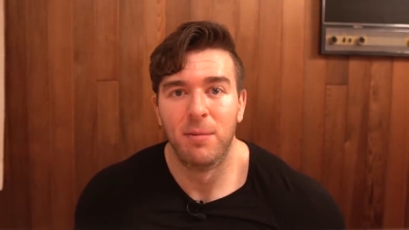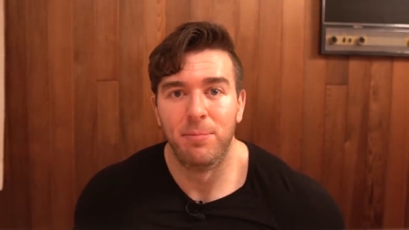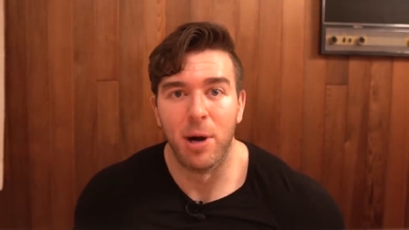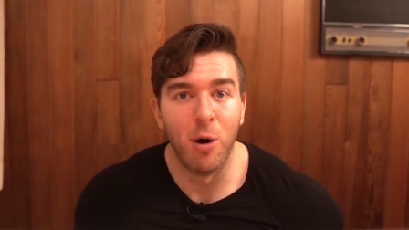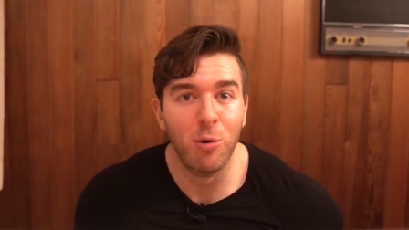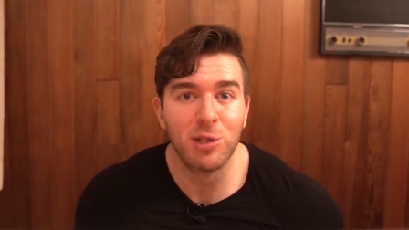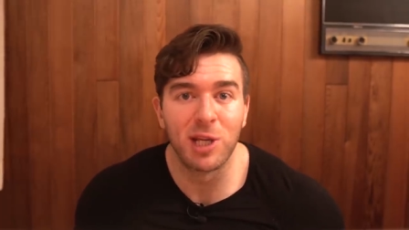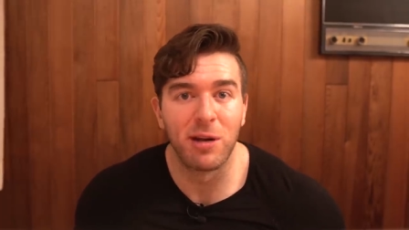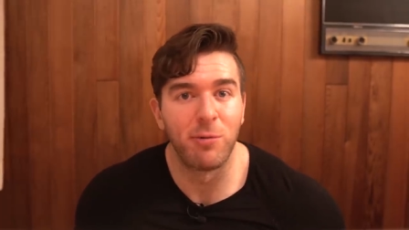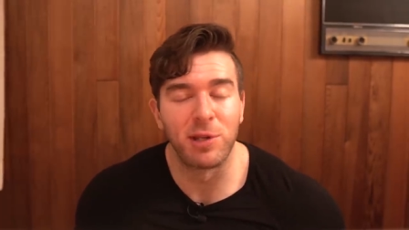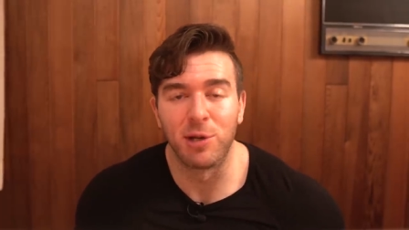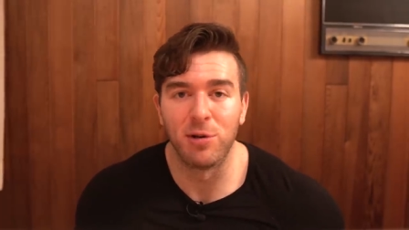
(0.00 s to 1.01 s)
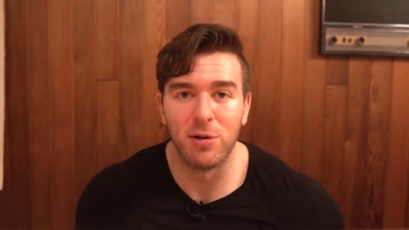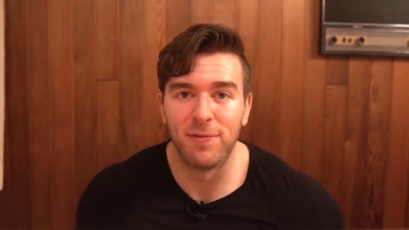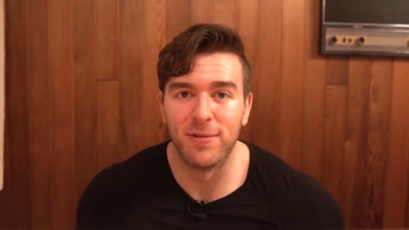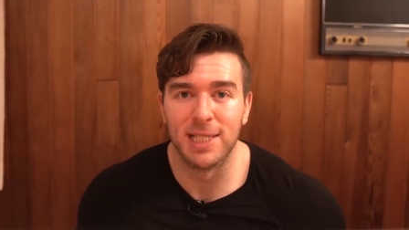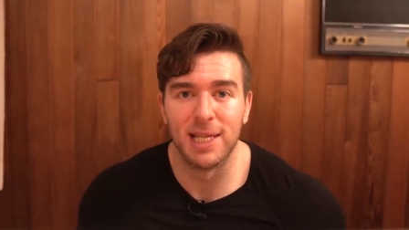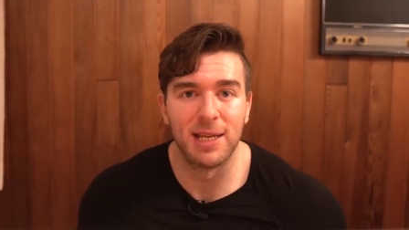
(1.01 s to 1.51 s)
posing with your new
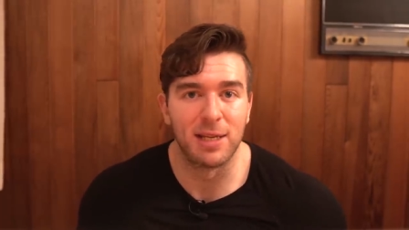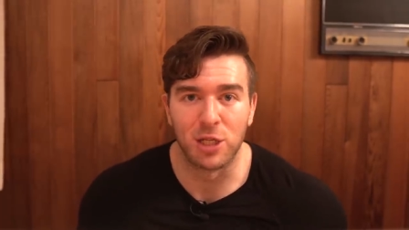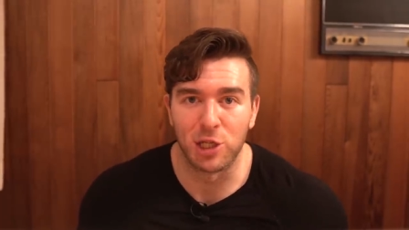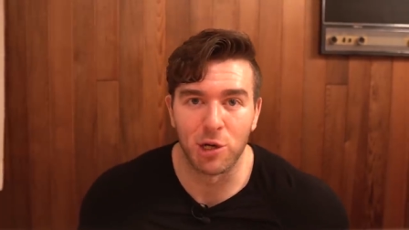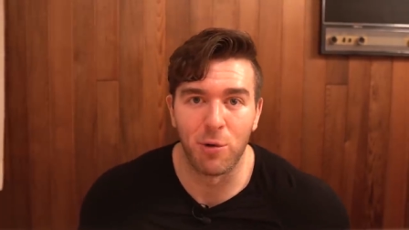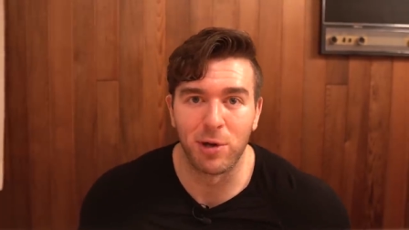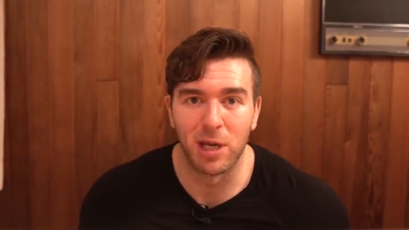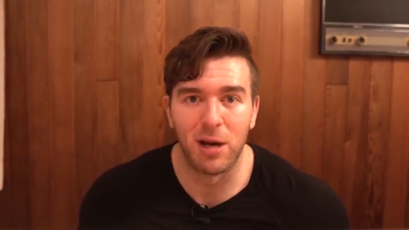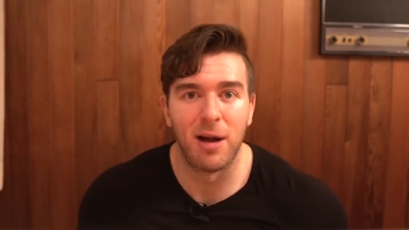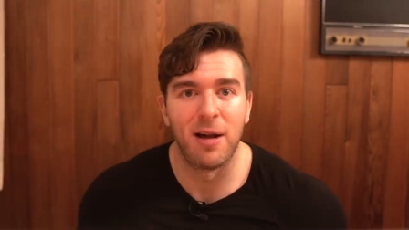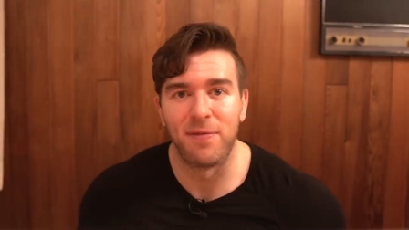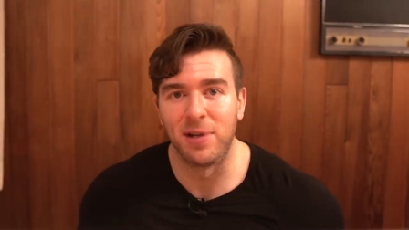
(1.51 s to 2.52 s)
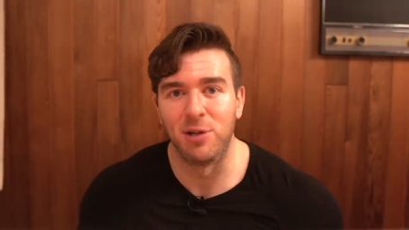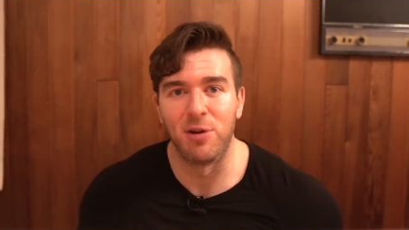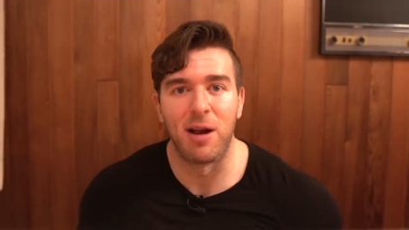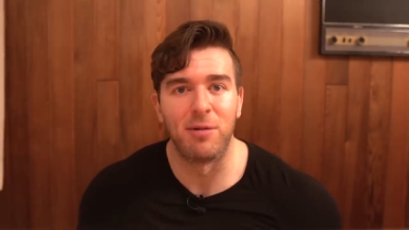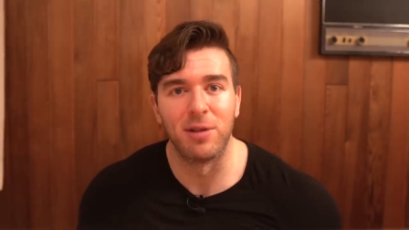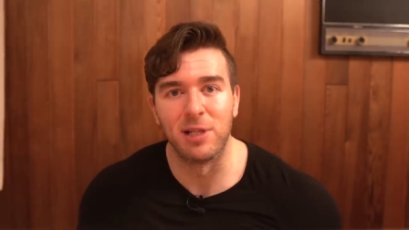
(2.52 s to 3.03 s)
physique and showing it off and you're
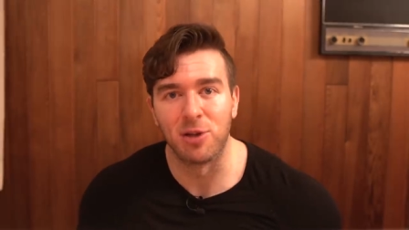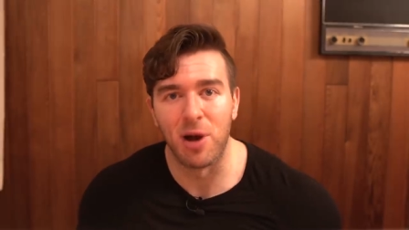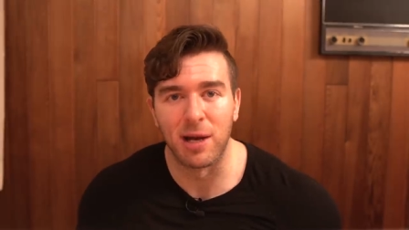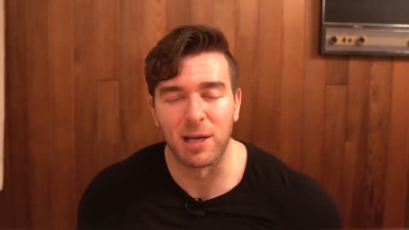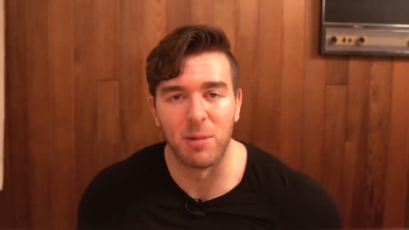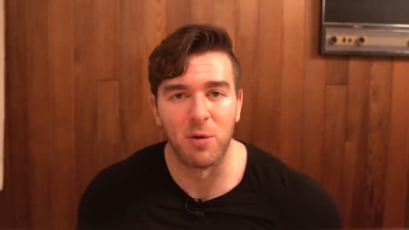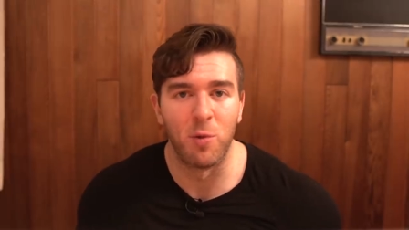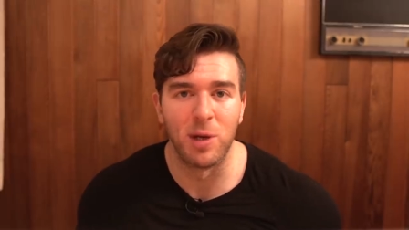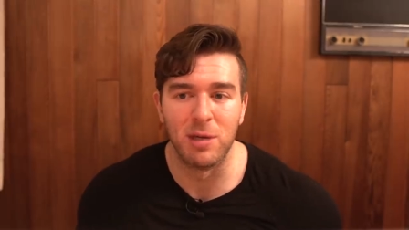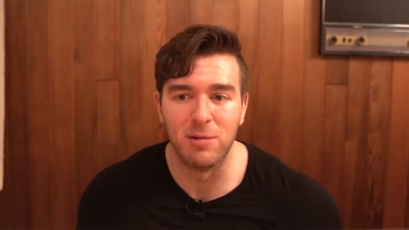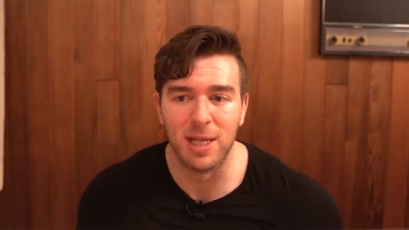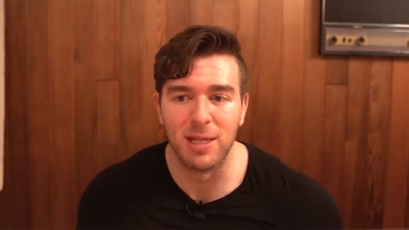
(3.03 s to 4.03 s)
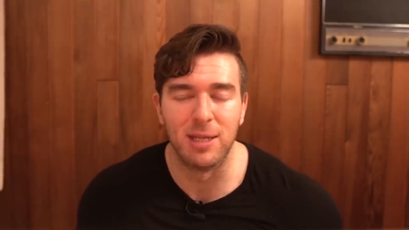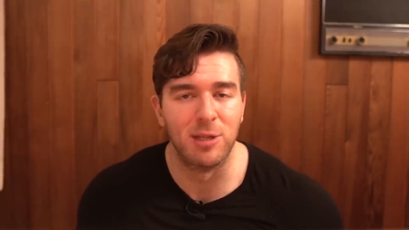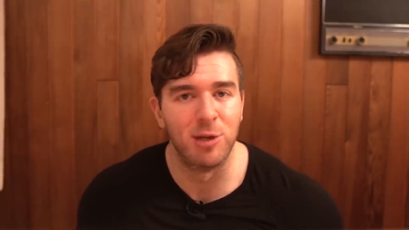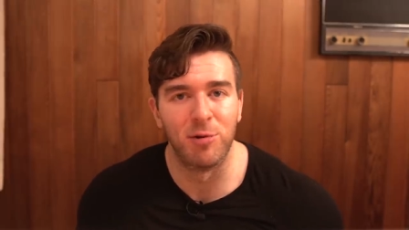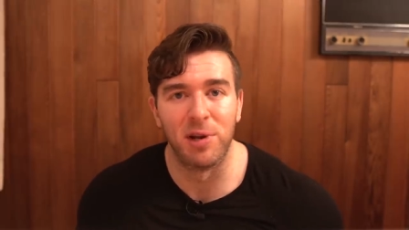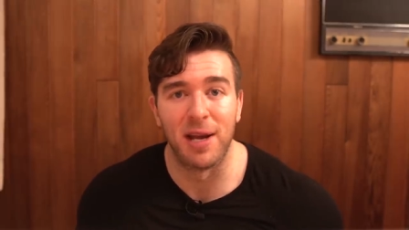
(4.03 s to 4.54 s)
not really talking about what you did to
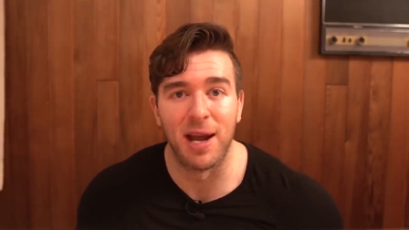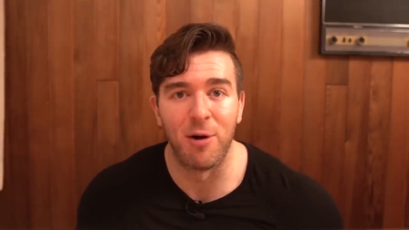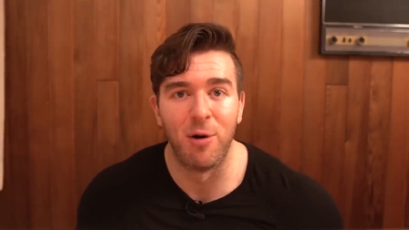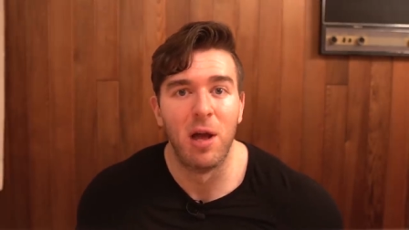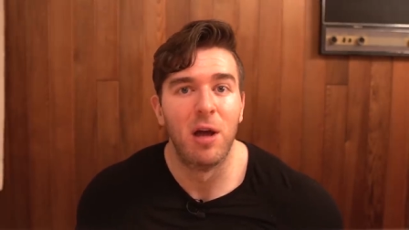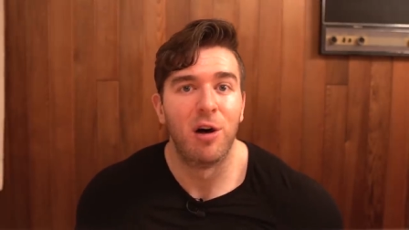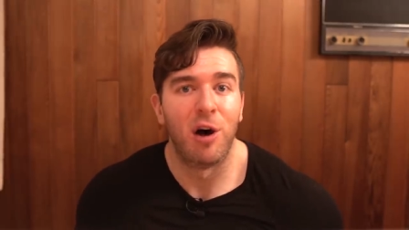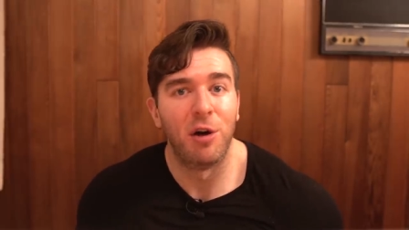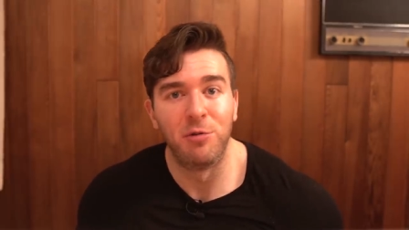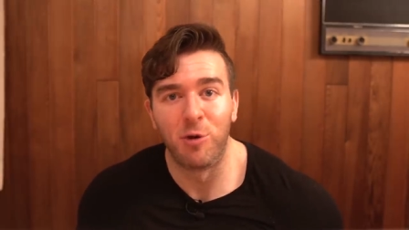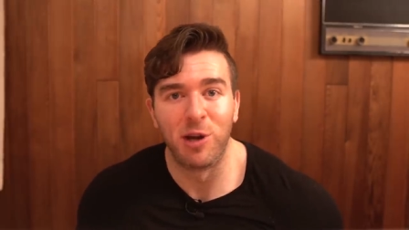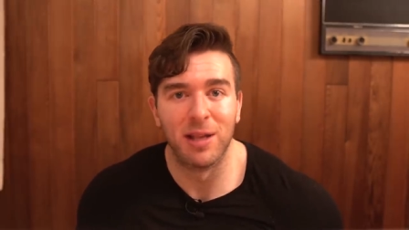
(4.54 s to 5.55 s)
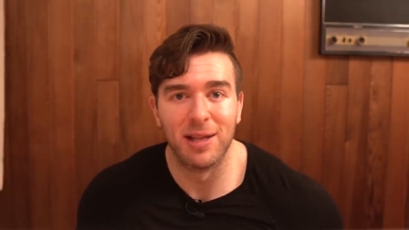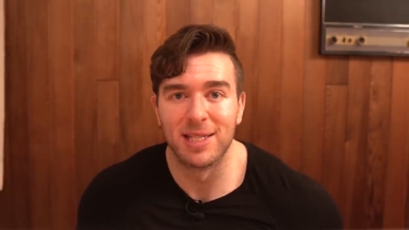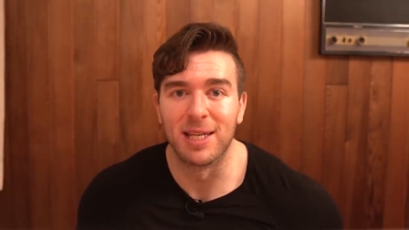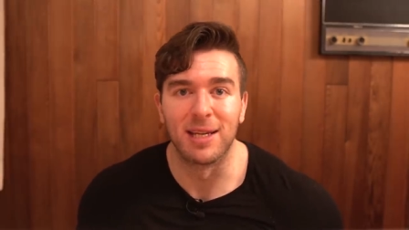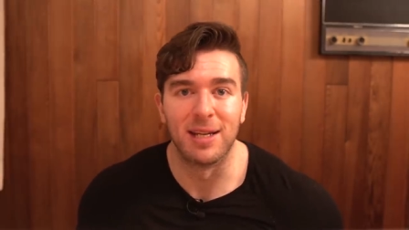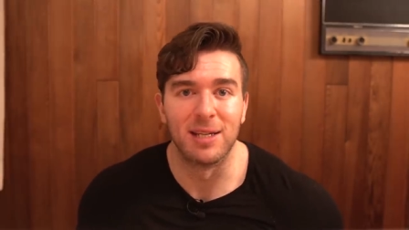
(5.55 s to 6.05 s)
do it and how
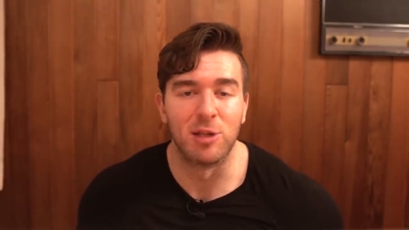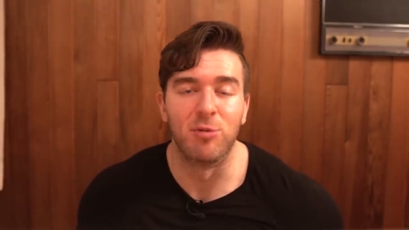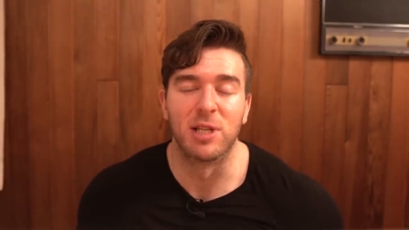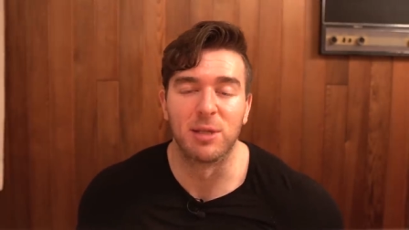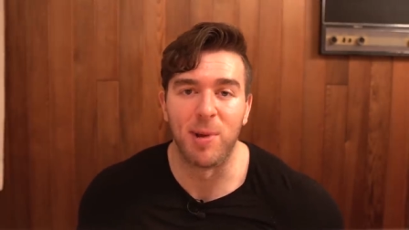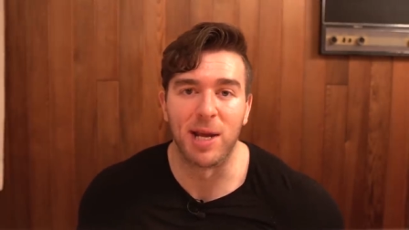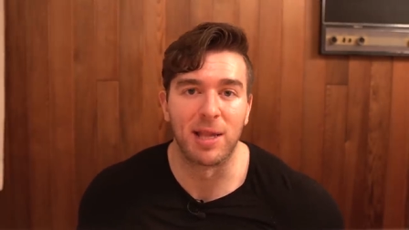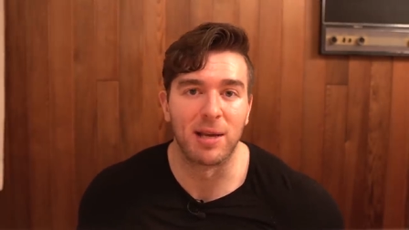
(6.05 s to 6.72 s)
unrealistic it is to expect